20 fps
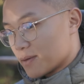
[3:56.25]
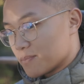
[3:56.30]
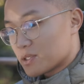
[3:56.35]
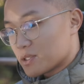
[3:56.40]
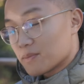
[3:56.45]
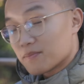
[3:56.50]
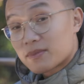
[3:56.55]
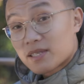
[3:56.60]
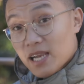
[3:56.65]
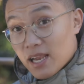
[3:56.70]

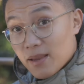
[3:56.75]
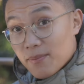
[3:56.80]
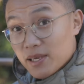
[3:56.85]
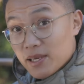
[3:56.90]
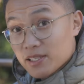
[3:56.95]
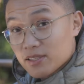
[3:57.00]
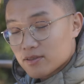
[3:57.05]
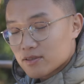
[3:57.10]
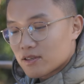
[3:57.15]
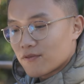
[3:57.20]
some Thai
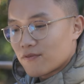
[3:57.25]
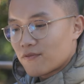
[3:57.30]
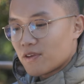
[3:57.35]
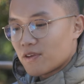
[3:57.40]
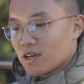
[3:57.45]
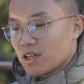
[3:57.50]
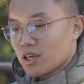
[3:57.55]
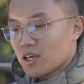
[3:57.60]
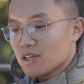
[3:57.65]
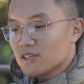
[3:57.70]
basil to
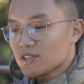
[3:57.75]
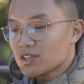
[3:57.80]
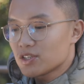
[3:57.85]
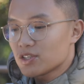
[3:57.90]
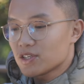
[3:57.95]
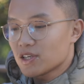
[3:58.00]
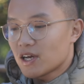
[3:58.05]
finish,